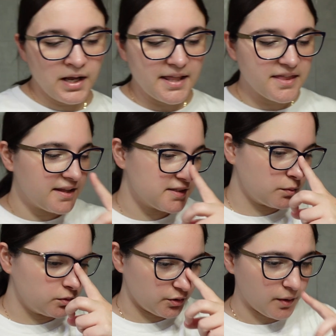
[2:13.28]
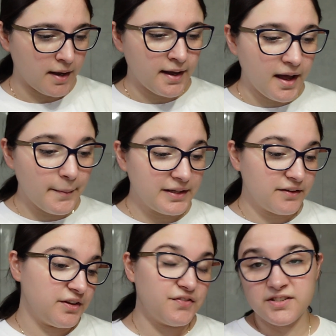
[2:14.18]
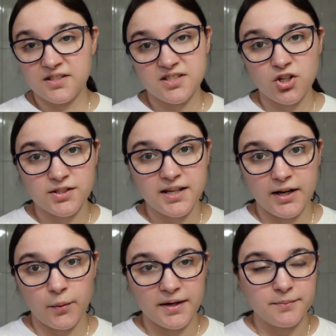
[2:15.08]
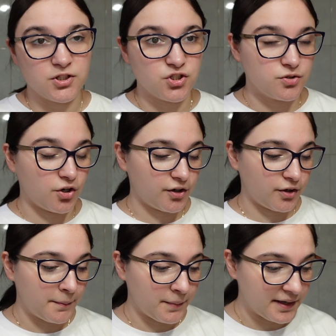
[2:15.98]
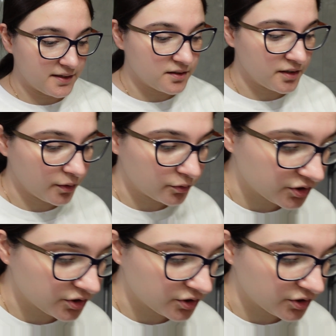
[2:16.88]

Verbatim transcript: I think that's what we'll do. I mean, if it starts getting quite much darker, I might, you know,